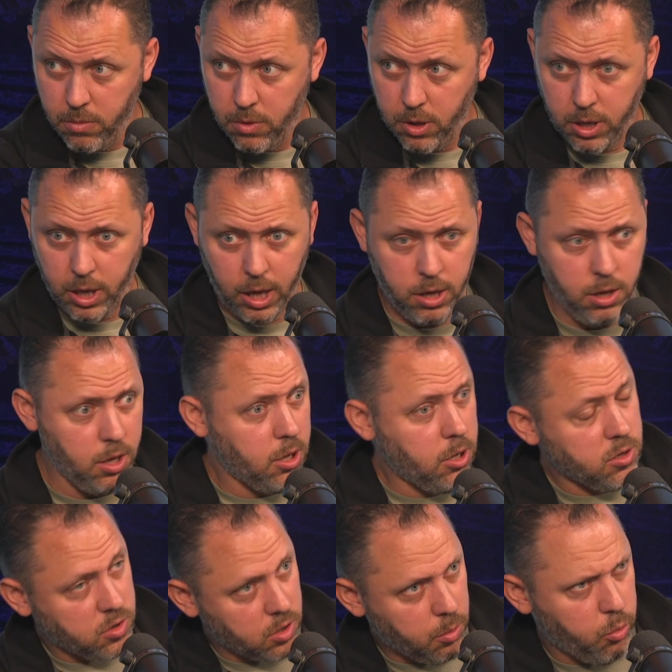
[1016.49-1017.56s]
Okay,
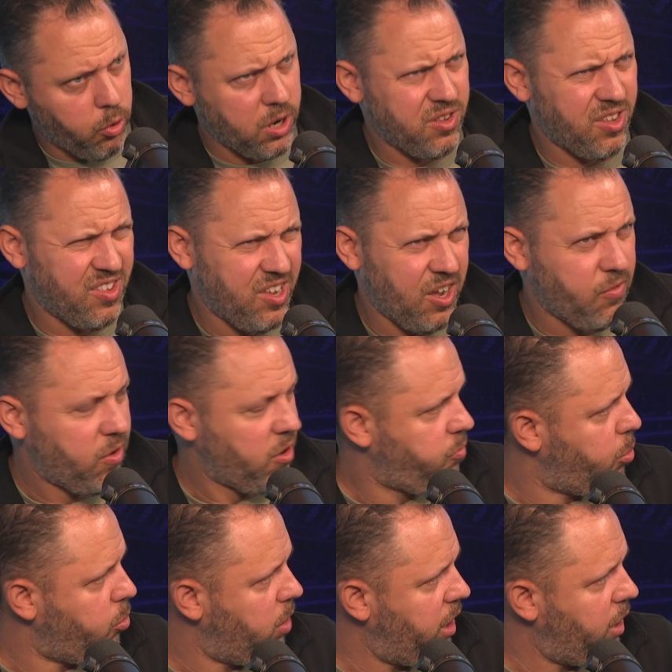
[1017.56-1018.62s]
so number 1, it's a tough enough
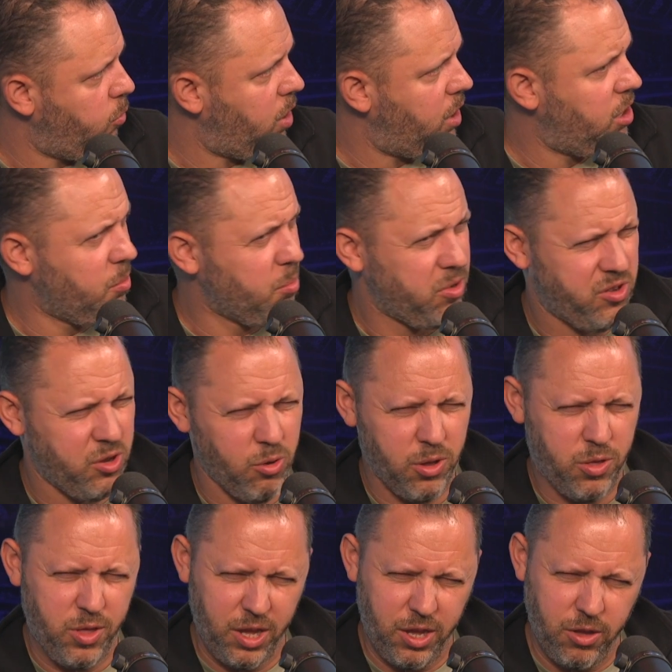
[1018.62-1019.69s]
ball anyway. Number 2, I
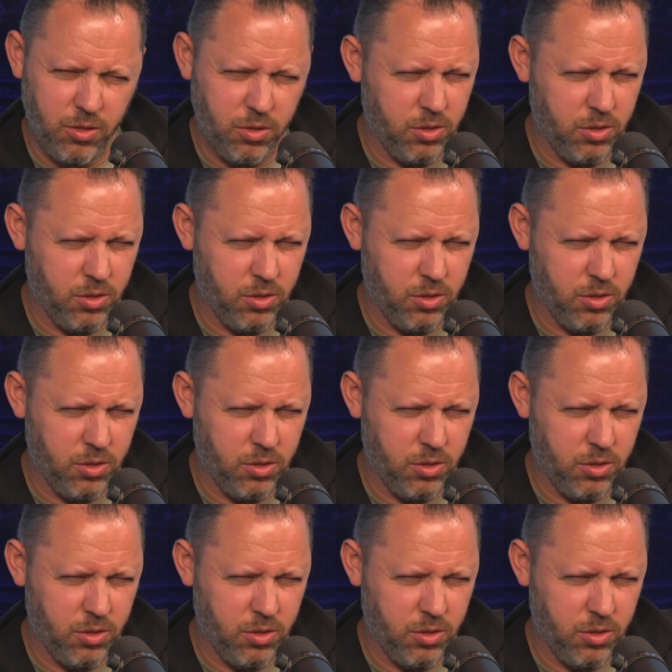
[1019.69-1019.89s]
think the